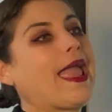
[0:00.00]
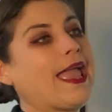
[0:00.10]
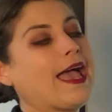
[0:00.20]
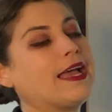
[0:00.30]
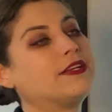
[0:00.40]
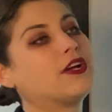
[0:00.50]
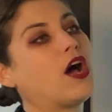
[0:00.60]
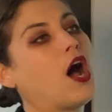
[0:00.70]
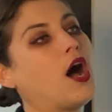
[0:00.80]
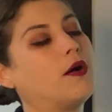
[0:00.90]
And
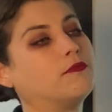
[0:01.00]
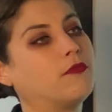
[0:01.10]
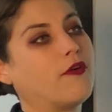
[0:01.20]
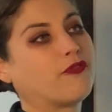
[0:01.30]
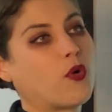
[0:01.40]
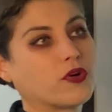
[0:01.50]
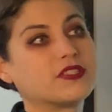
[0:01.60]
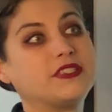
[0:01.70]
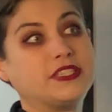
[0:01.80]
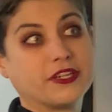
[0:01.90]
um, of
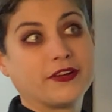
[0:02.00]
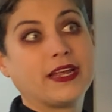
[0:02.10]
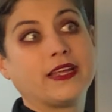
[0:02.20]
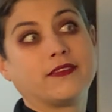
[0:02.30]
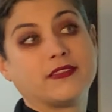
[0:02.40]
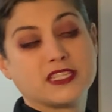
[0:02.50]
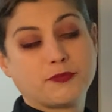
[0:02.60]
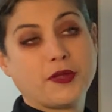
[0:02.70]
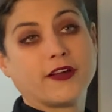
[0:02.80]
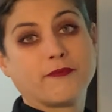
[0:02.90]
course, during
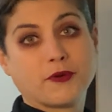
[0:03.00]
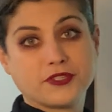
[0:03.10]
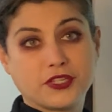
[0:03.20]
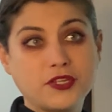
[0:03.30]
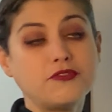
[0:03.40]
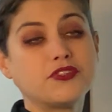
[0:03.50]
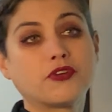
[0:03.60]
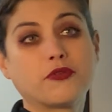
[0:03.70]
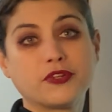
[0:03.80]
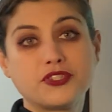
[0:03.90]
this period of
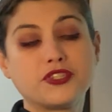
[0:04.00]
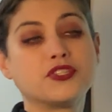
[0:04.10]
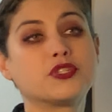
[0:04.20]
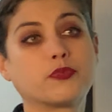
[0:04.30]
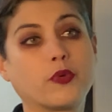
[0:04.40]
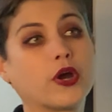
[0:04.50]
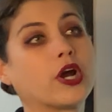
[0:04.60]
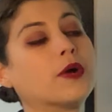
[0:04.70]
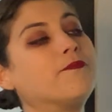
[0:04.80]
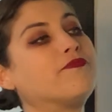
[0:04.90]
persecution, Christians
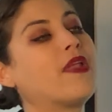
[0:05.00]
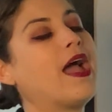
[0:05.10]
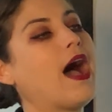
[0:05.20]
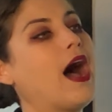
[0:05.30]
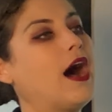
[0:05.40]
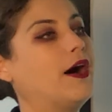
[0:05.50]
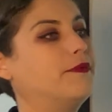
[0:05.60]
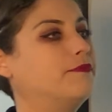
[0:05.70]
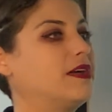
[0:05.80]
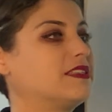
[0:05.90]
were
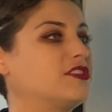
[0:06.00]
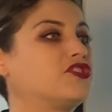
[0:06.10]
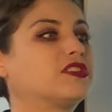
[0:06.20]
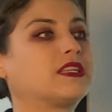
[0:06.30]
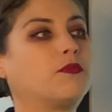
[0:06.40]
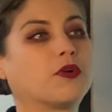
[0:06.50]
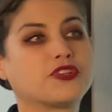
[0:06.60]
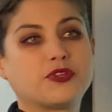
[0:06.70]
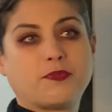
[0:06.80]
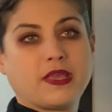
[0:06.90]
um, essentially
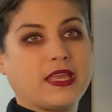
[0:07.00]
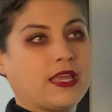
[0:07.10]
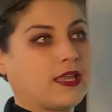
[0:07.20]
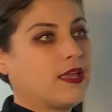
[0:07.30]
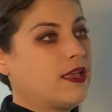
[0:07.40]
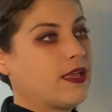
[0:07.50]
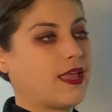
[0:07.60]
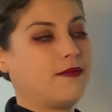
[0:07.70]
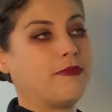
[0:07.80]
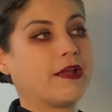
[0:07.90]
worshiping
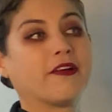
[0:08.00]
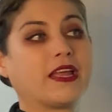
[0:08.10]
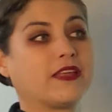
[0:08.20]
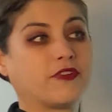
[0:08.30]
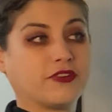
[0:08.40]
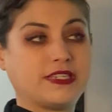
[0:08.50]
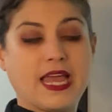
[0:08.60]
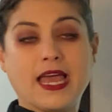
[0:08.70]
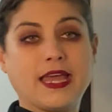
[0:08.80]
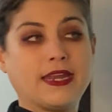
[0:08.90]
and burying their
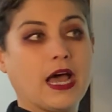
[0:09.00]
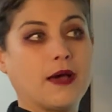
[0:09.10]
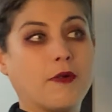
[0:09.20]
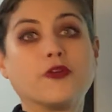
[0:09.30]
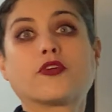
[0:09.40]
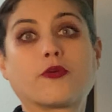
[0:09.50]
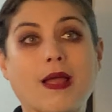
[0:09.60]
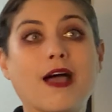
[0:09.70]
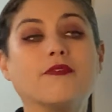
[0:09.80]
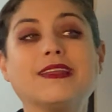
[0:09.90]
dead um,
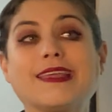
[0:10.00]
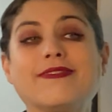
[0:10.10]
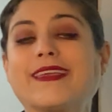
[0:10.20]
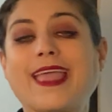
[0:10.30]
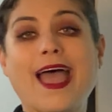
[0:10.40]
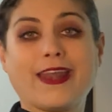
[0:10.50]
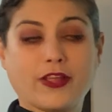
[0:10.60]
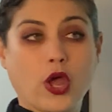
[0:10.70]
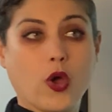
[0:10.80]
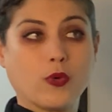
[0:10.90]
underground in the
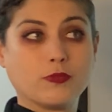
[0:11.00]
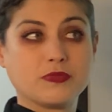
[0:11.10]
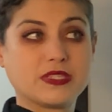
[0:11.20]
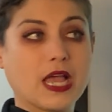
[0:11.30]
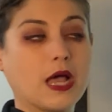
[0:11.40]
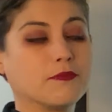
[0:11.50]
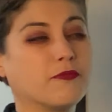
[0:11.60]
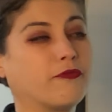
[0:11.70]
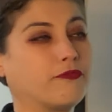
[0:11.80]
catacombs um,